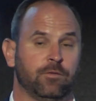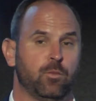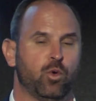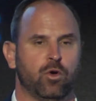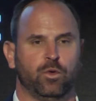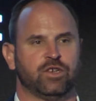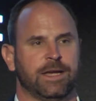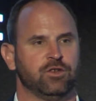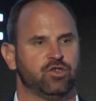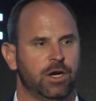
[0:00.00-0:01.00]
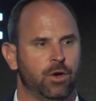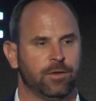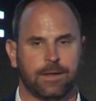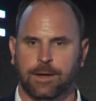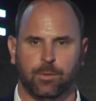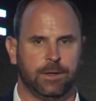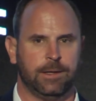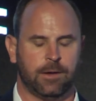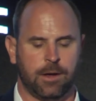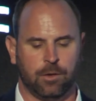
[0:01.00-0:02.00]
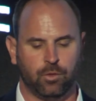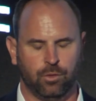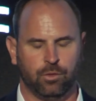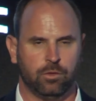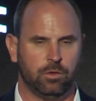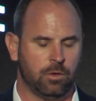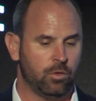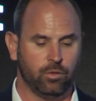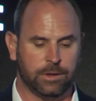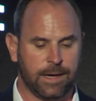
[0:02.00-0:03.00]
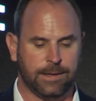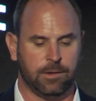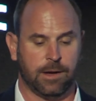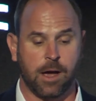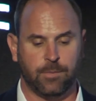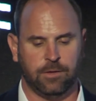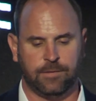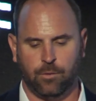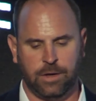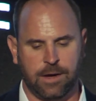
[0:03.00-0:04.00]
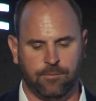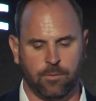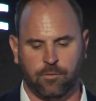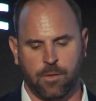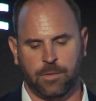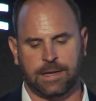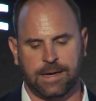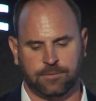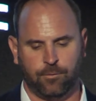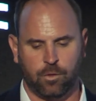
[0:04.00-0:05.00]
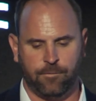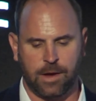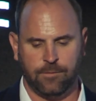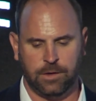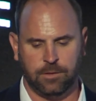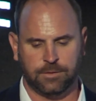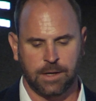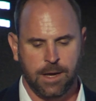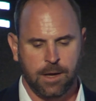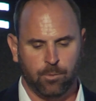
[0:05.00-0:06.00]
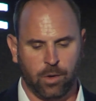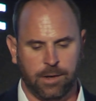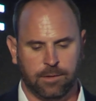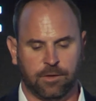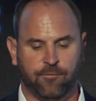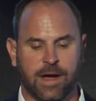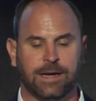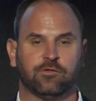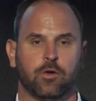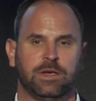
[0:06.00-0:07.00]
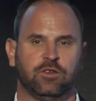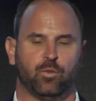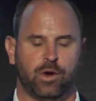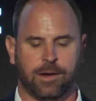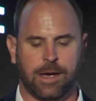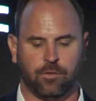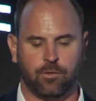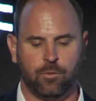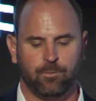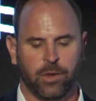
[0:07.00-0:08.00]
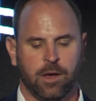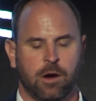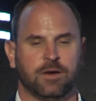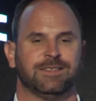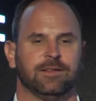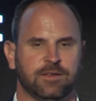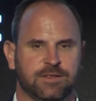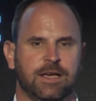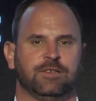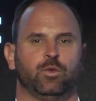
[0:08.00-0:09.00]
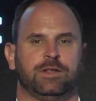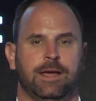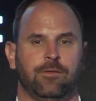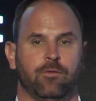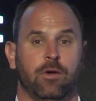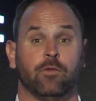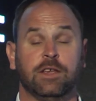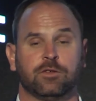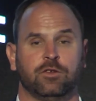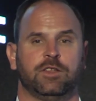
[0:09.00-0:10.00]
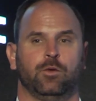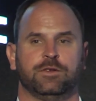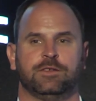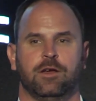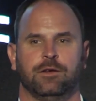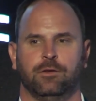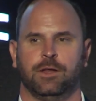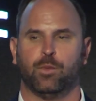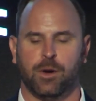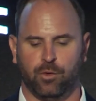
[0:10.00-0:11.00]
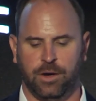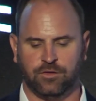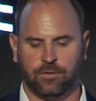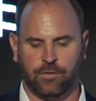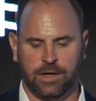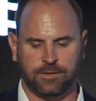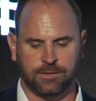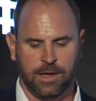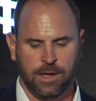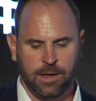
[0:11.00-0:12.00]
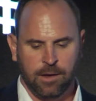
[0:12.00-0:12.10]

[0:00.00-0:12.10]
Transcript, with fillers: a report, which I can share with anybody uh, who, you know, who would like a copy of that. We have them from the last four or five years. But the findings from each breakout group are synthesized with that research that was done during the preparation phase